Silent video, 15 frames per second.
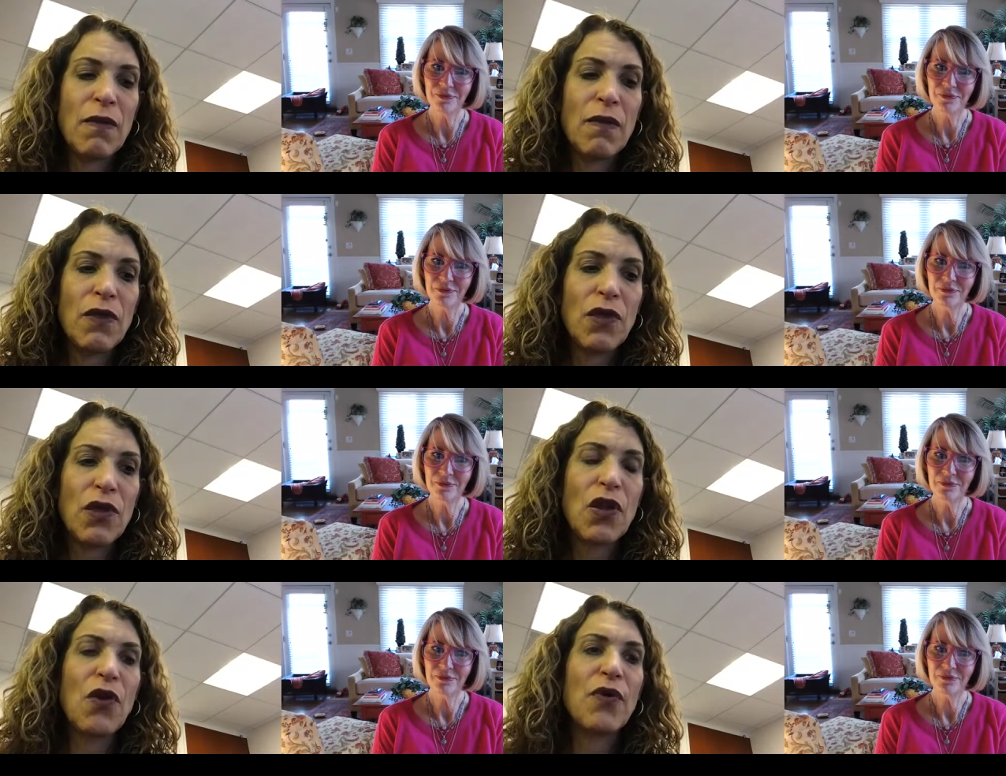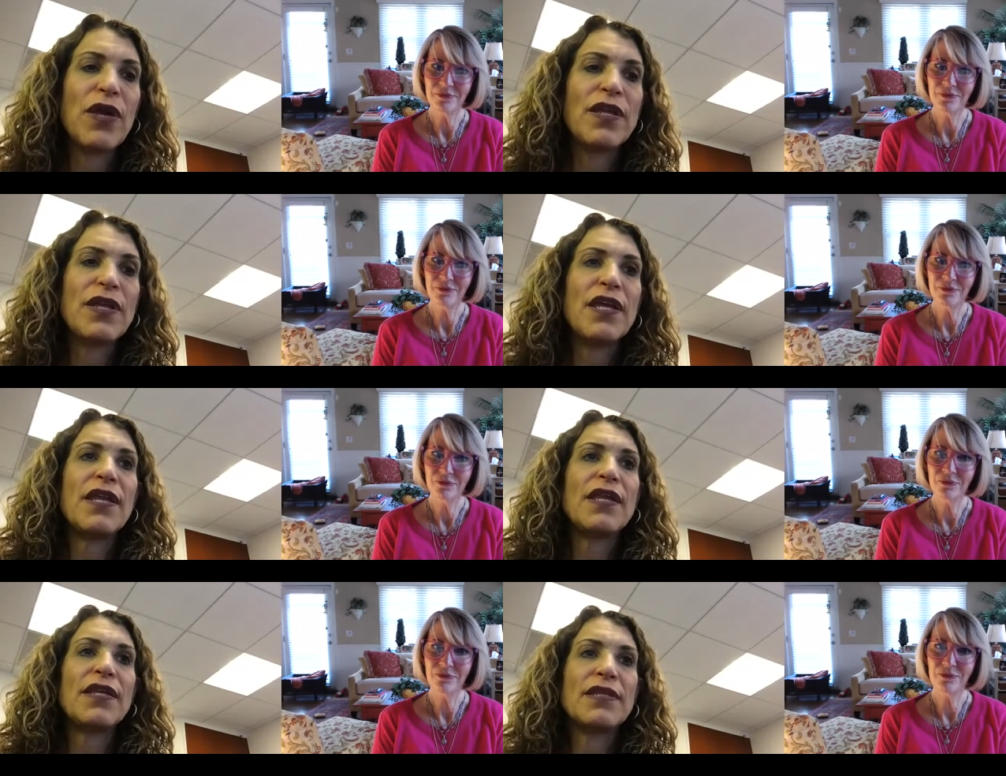Speaker 1: you know it,
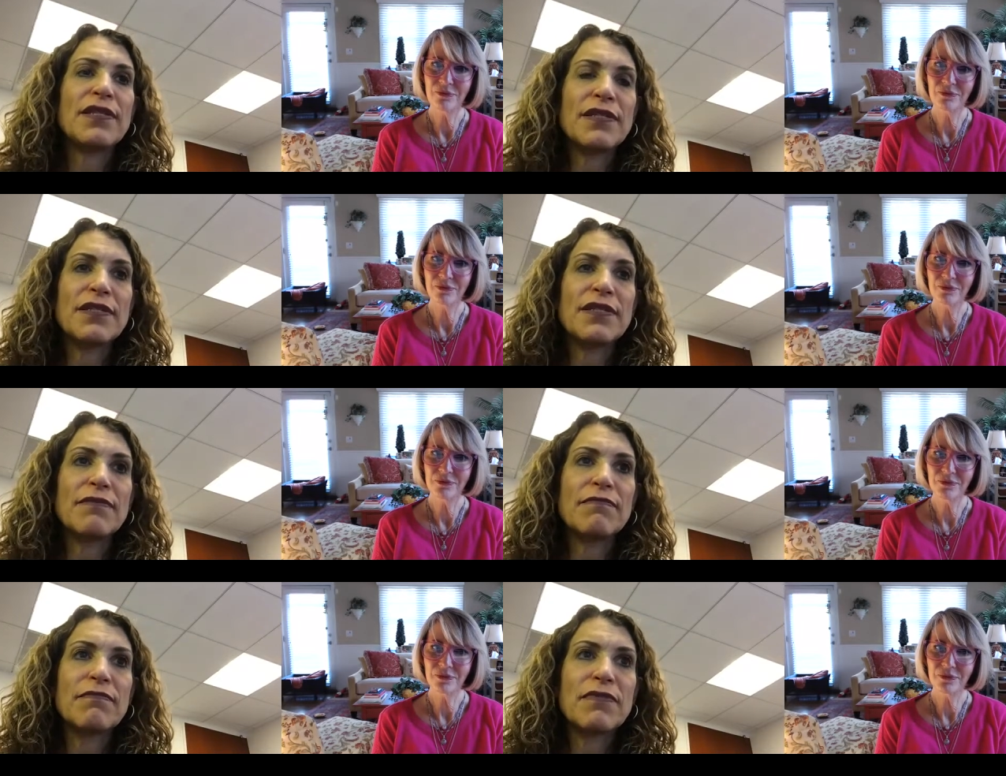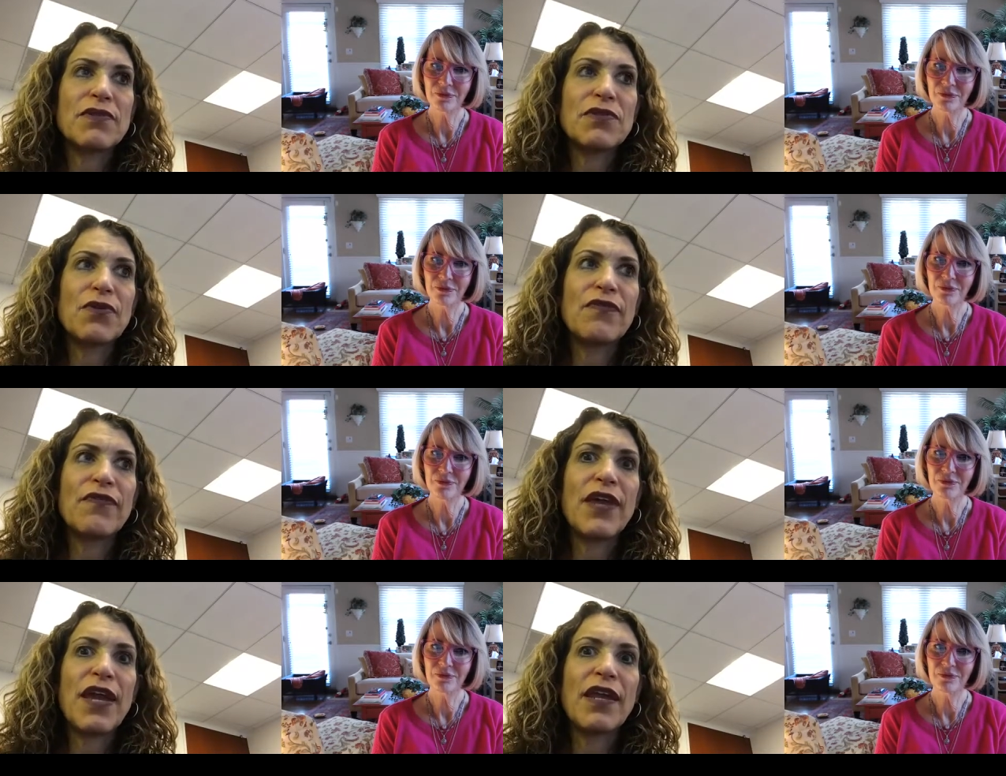it is
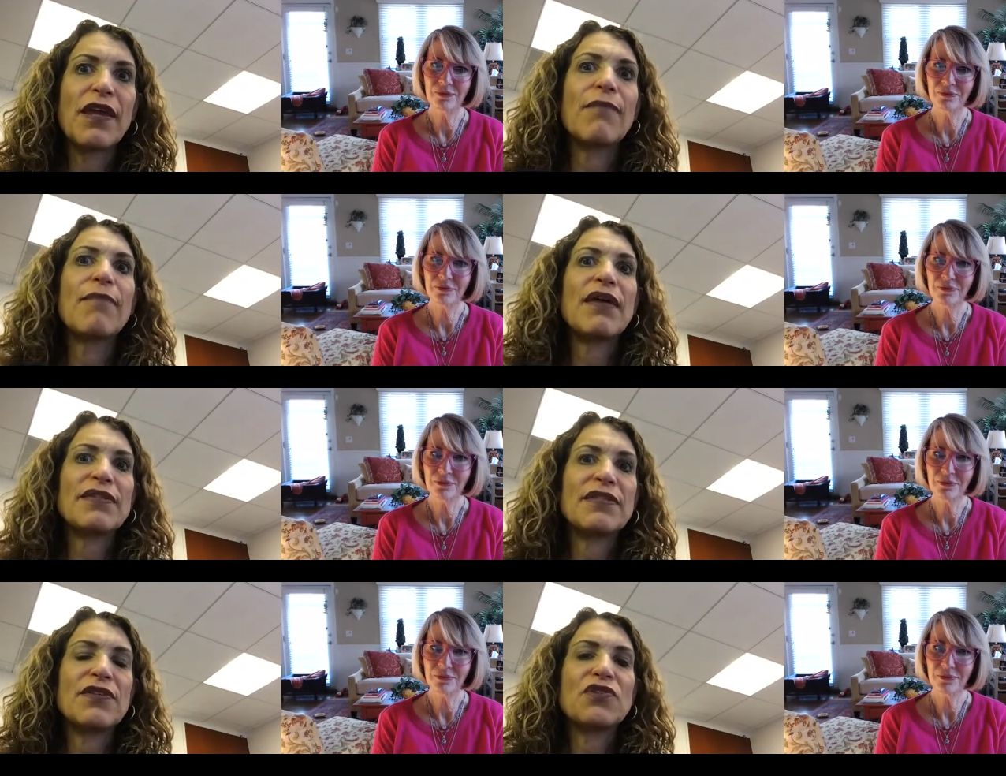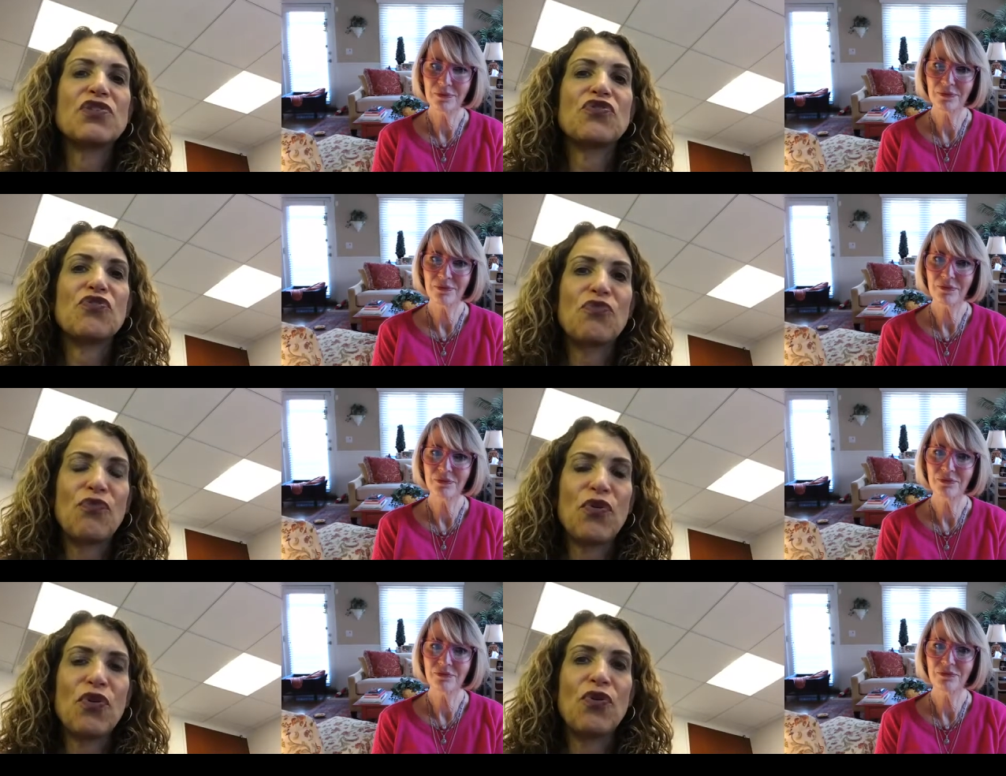sort of getting a message
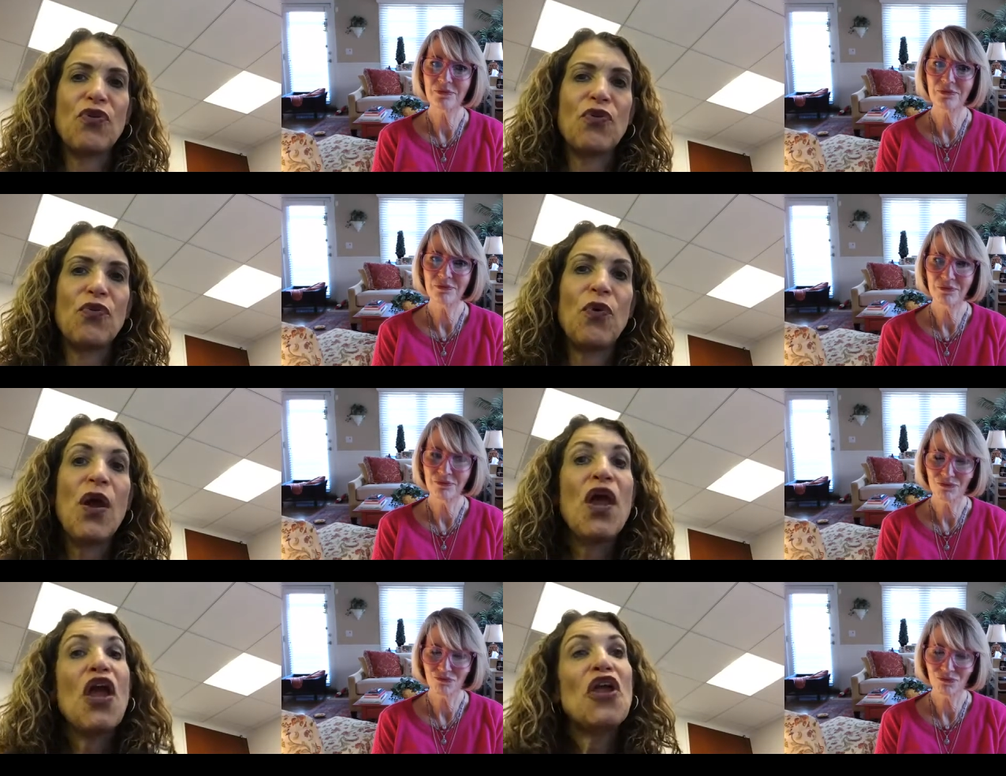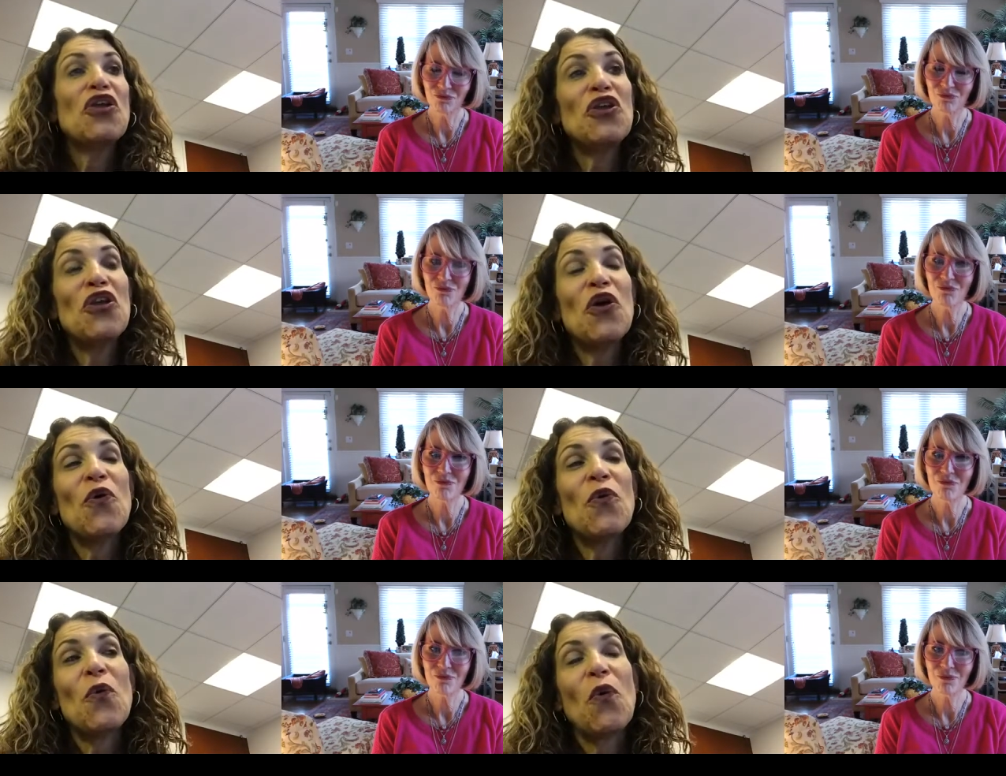through. You
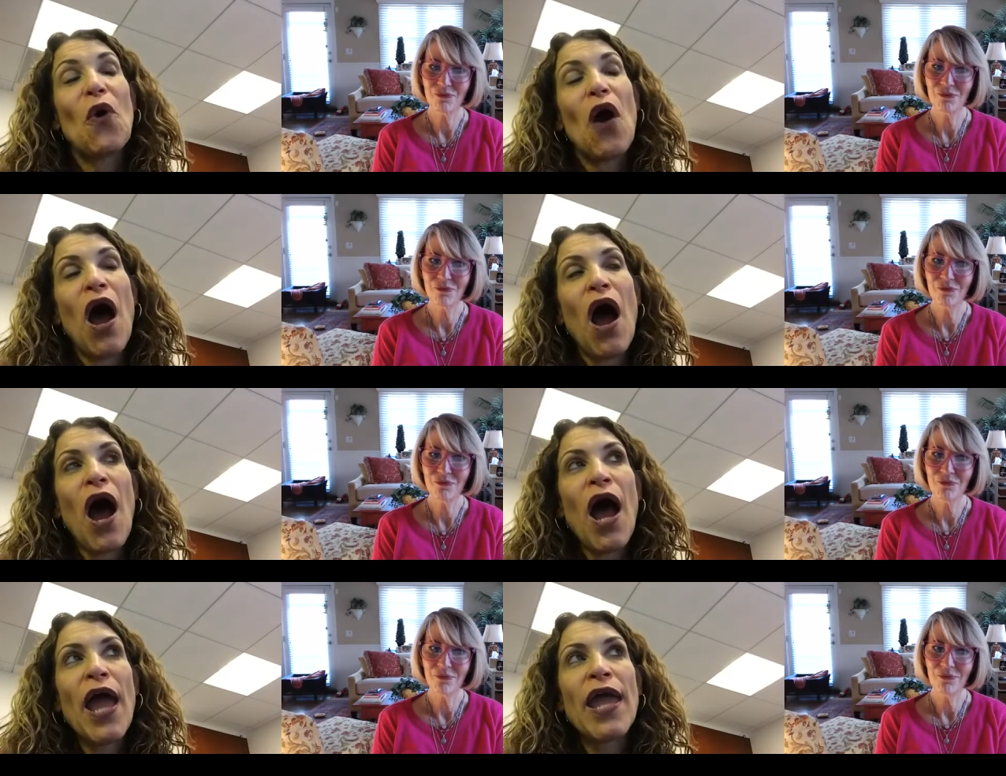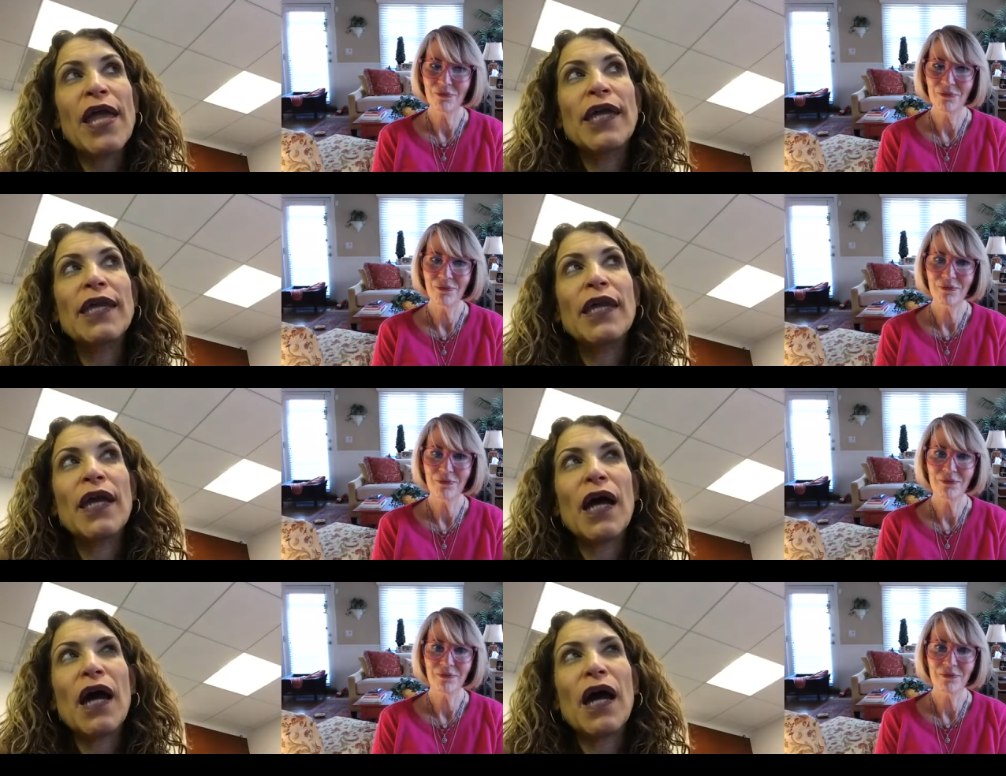know, I